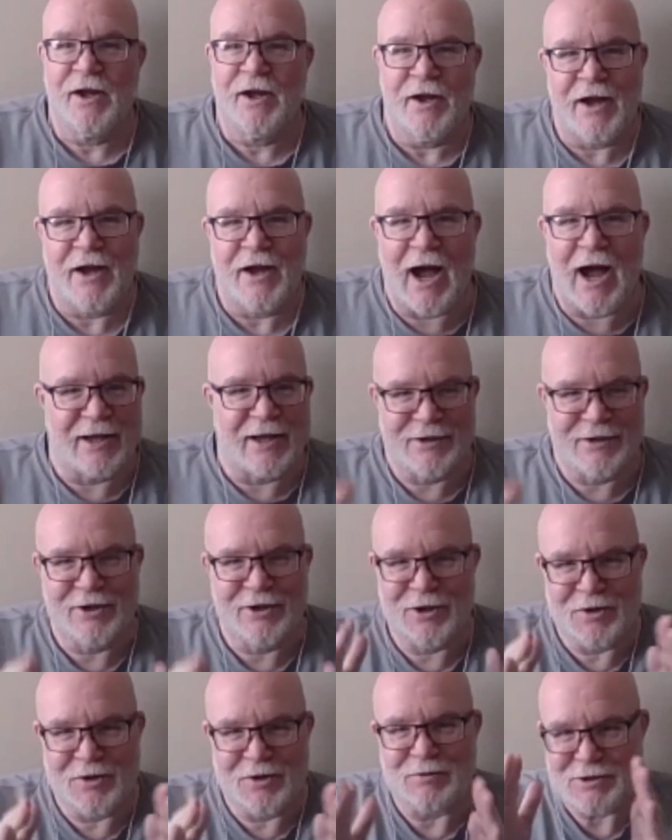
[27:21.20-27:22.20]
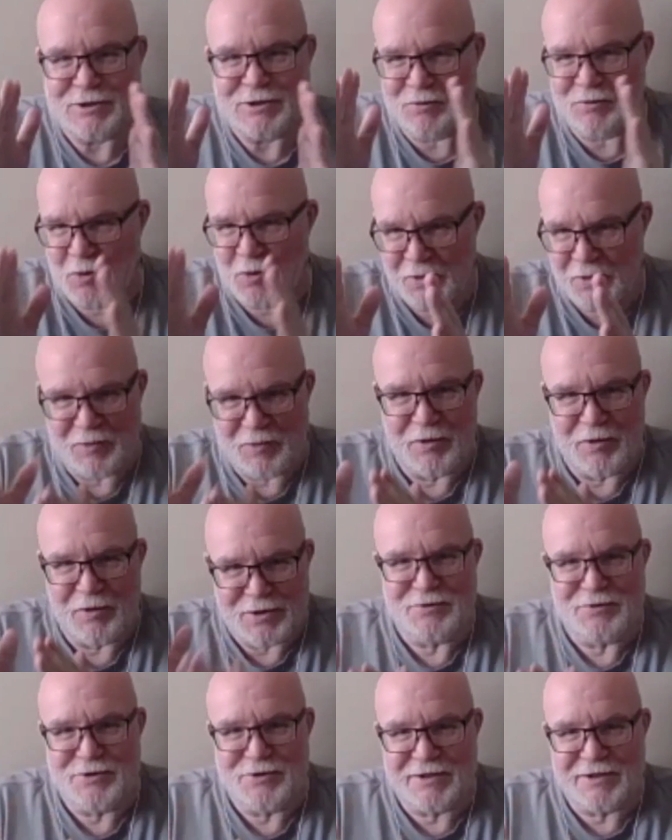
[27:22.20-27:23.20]
I literally was quoting what
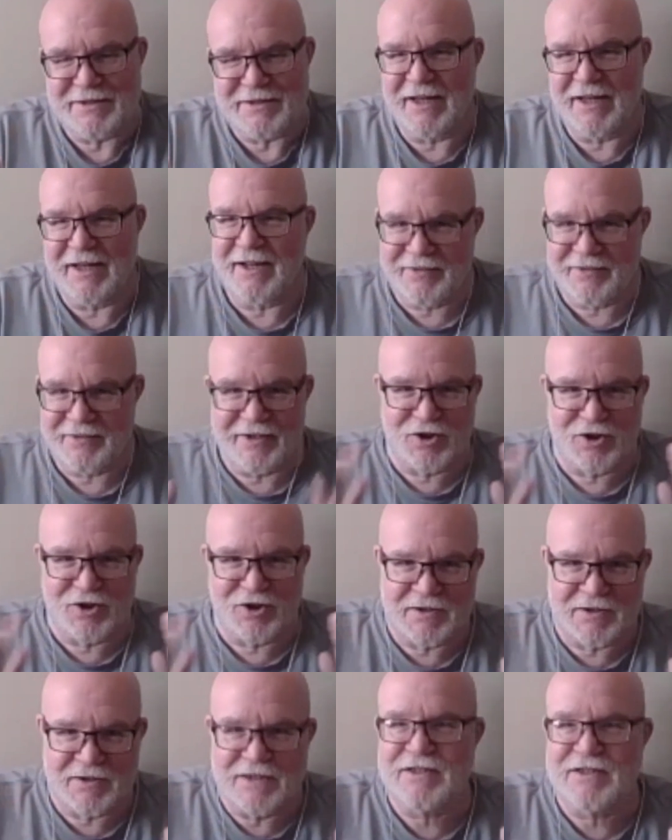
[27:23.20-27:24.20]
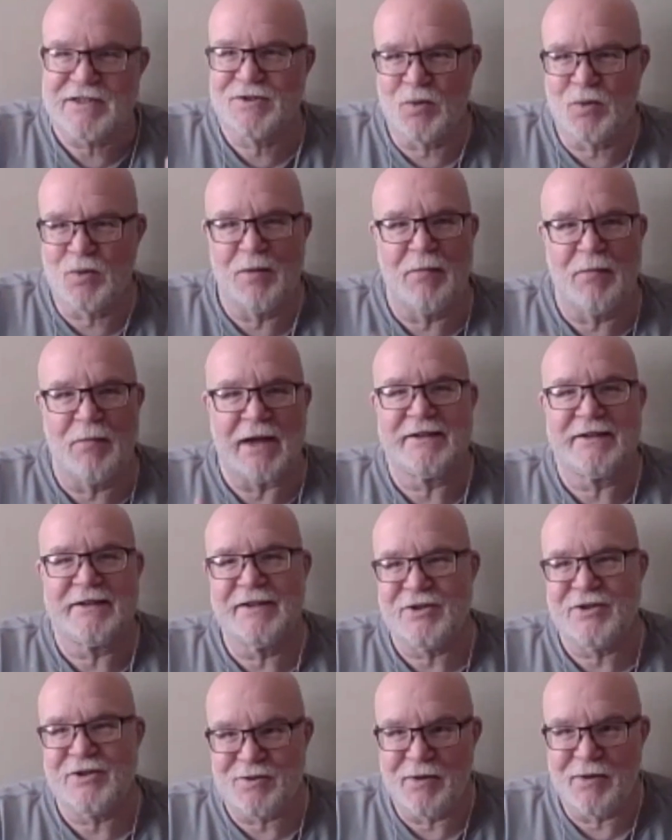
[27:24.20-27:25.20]
you just said. I said, "Look, this is what my
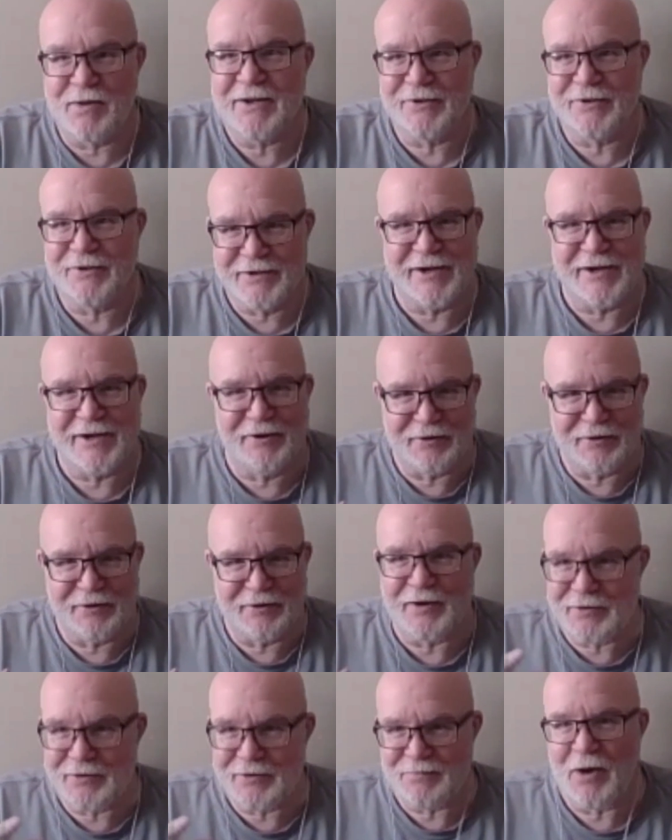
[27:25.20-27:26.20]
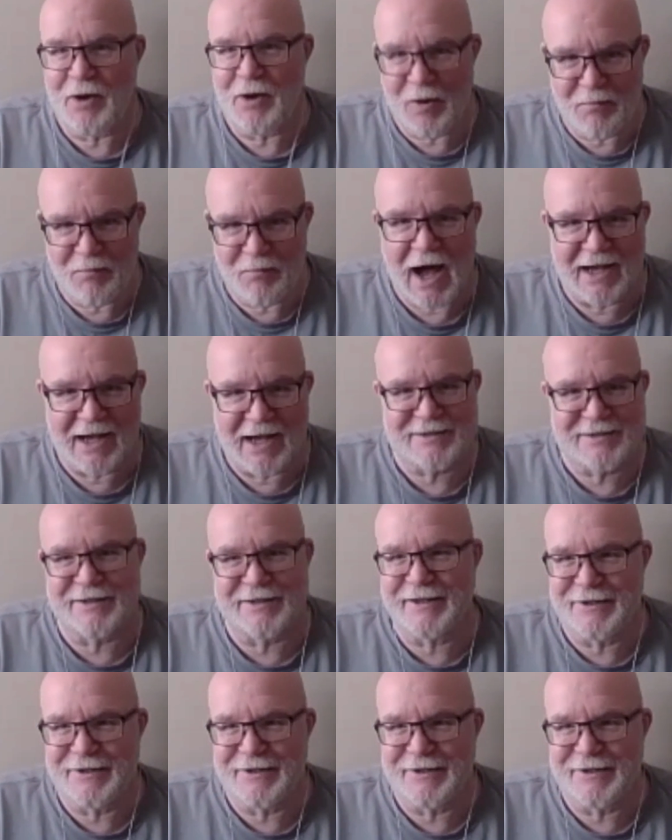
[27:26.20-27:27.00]
teacher, Michael Tierra, says about moxa.